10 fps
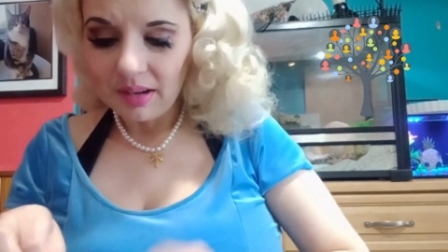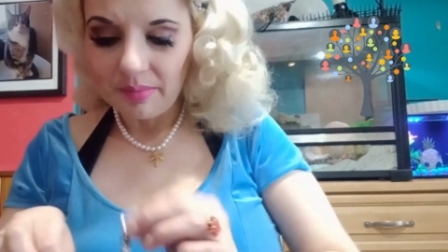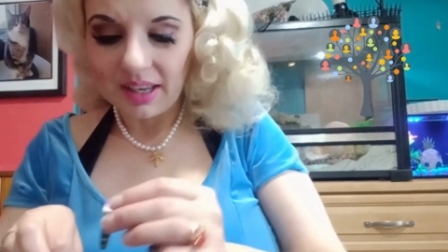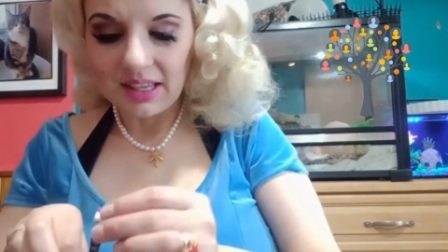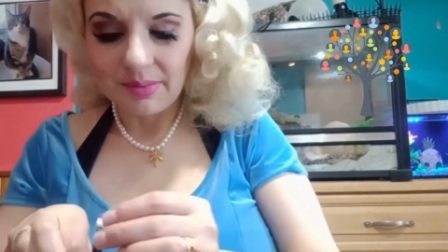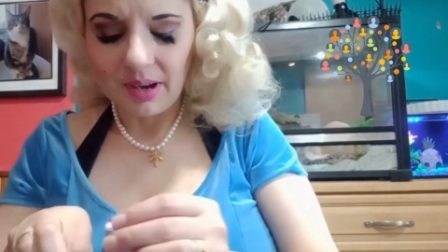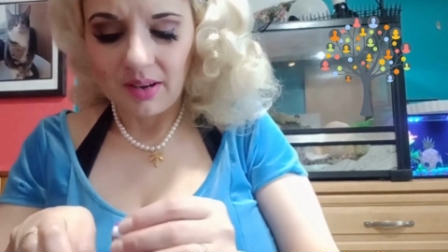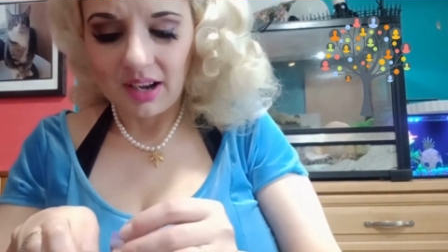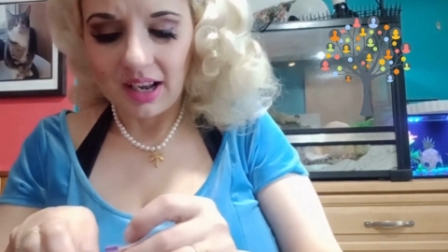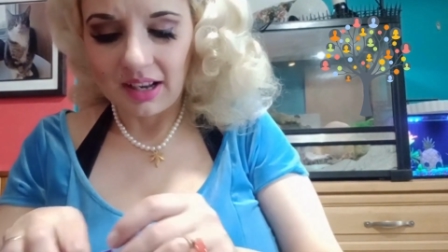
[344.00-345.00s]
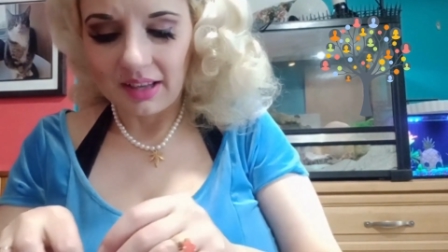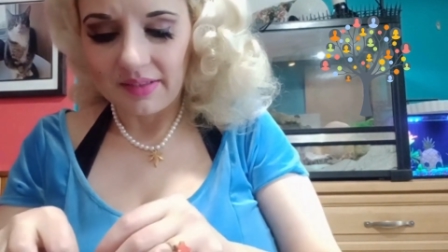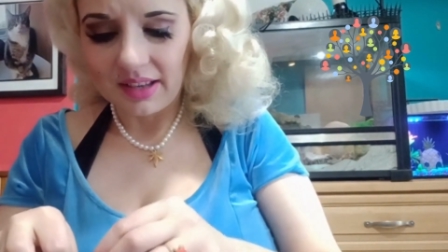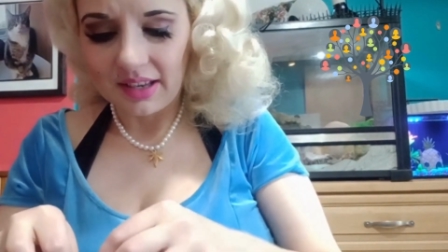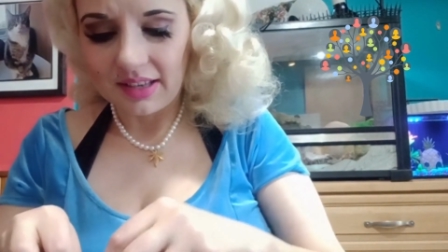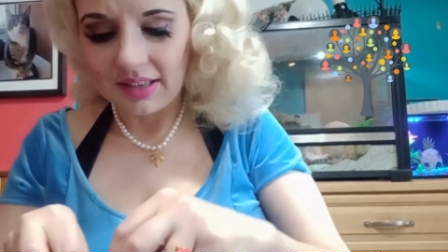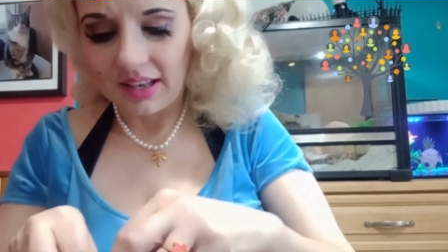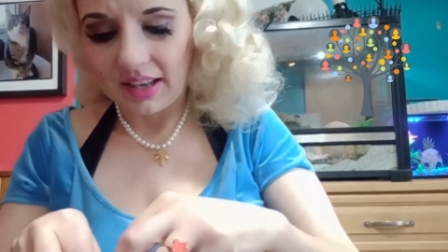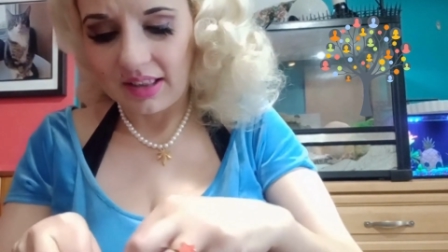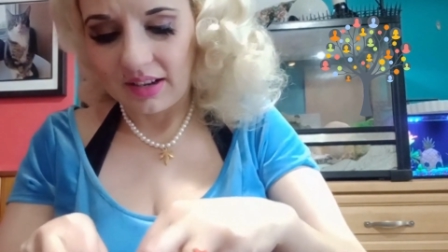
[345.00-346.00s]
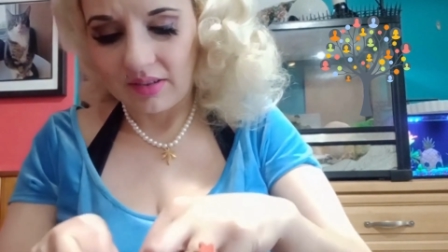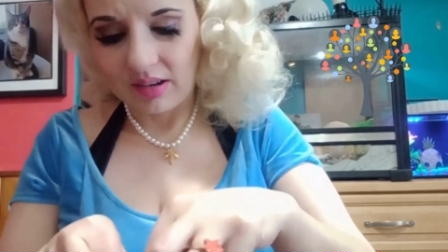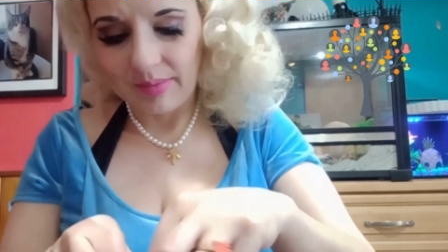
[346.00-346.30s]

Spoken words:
because we all kind of lived in this like little